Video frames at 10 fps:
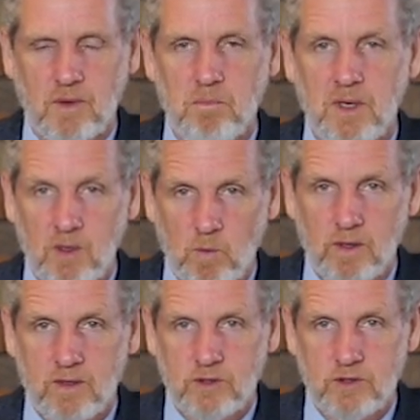Many
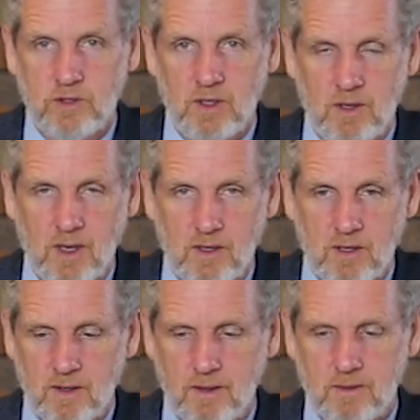witnesses there that
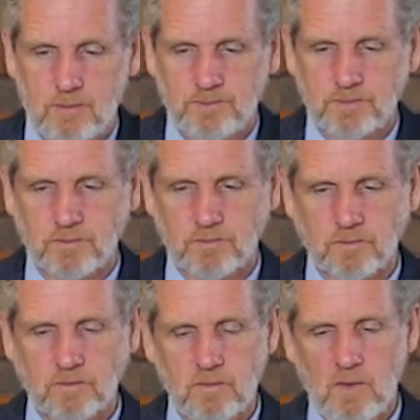day.
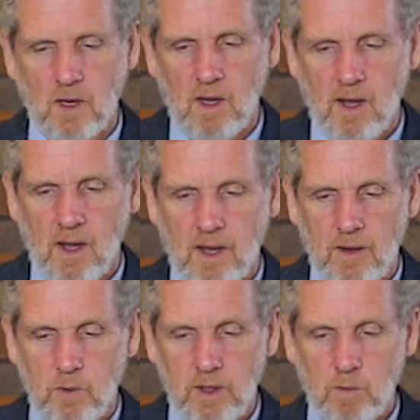And when